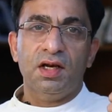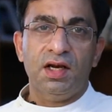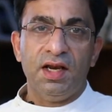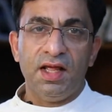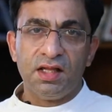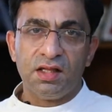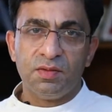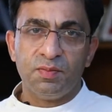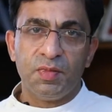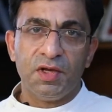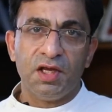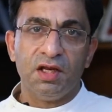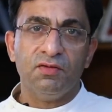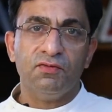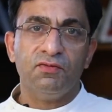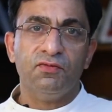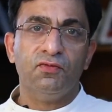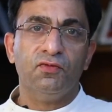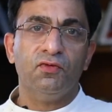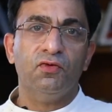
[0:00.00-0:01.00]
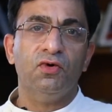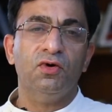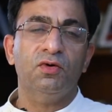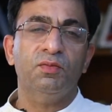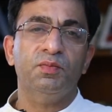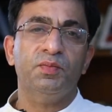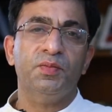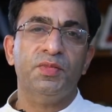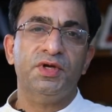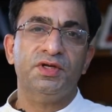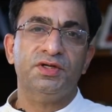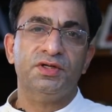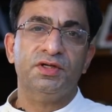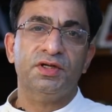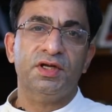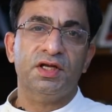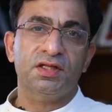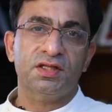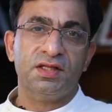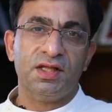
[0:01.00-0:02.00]
less painful,
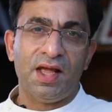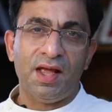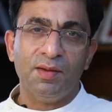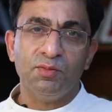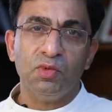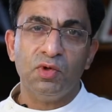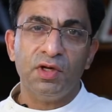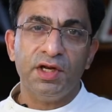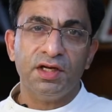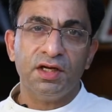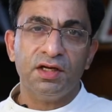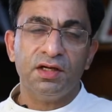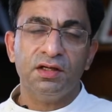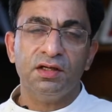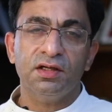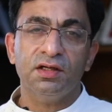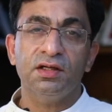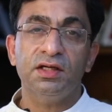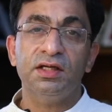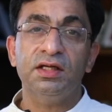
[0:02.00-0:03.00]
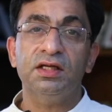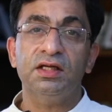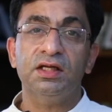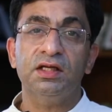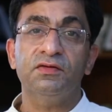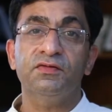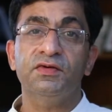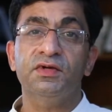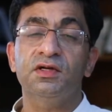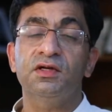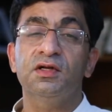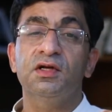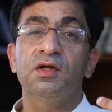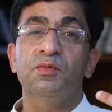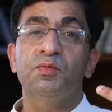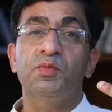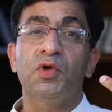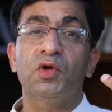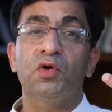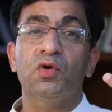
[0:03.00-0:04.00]
patient gets ambulated early, even
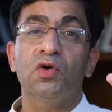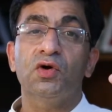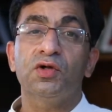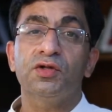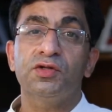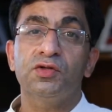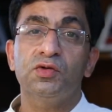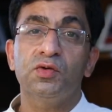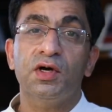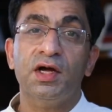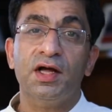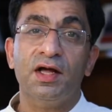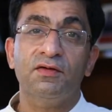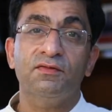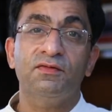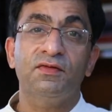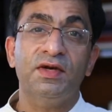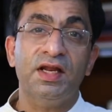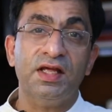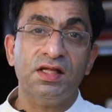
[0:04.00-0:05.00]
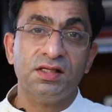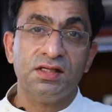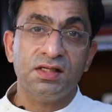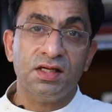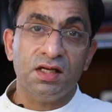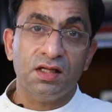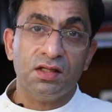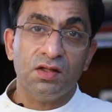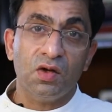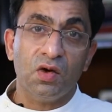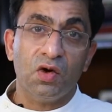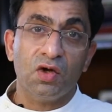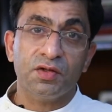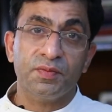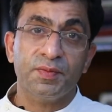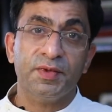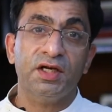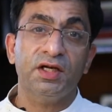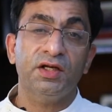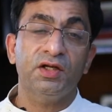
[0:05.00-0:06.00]
because you have less stay in the
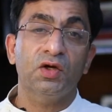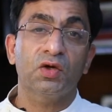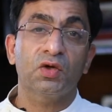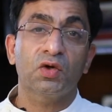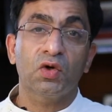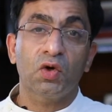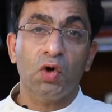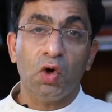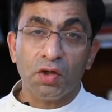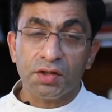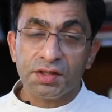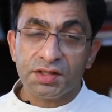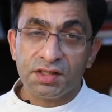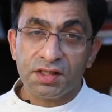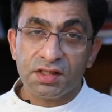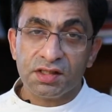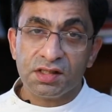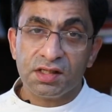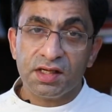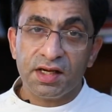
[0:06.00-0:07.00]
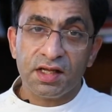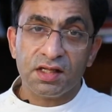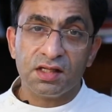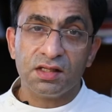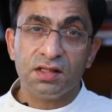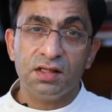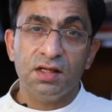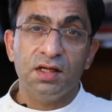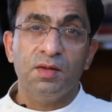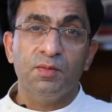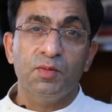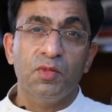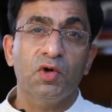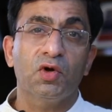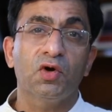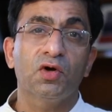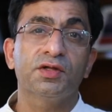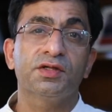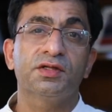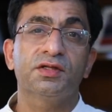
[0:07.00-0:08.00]
hospital, your cost is less
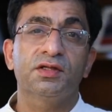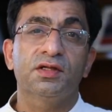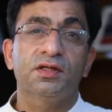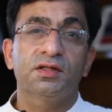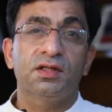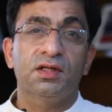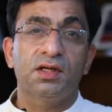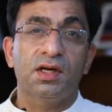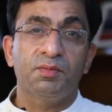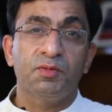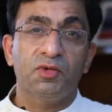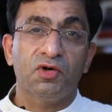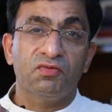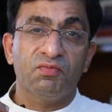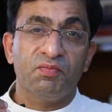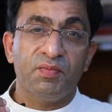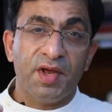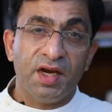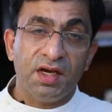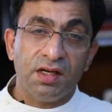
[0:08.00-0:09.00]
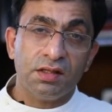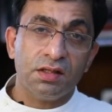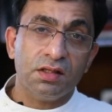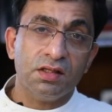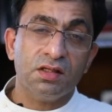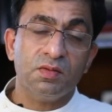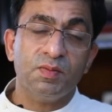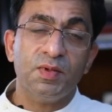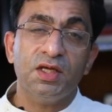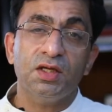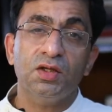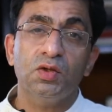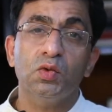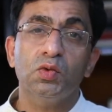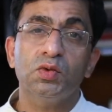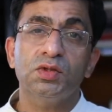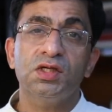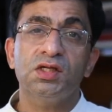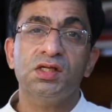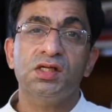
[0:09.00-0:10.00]
because the number of medicines being
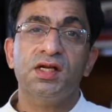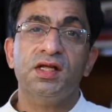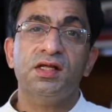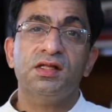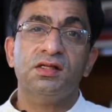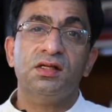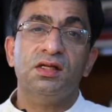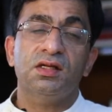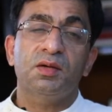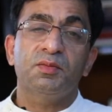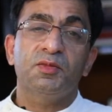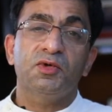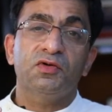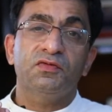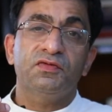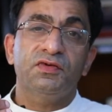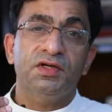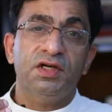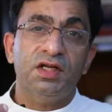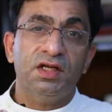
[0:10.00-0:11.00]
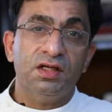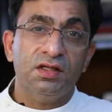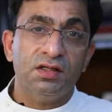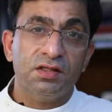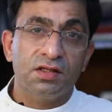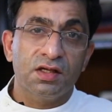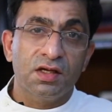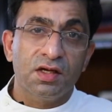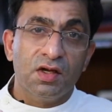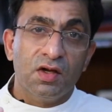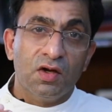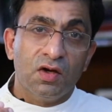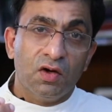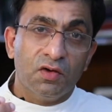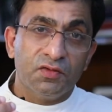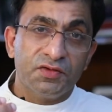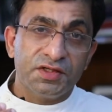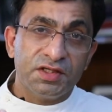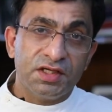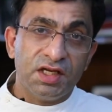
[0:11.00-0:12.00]
used is less, the number of days
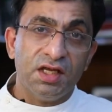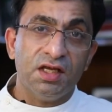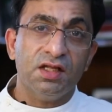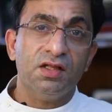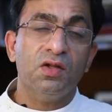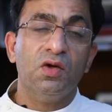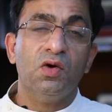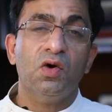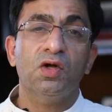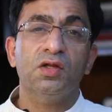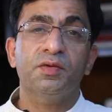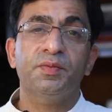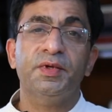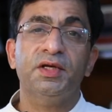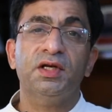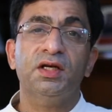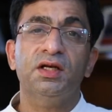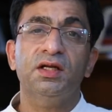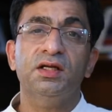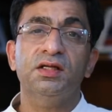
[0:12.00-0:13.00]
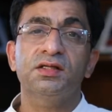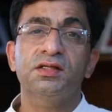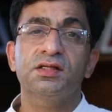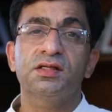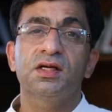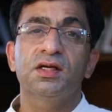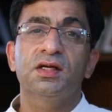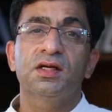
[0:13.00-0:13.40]
of stay in the hospital is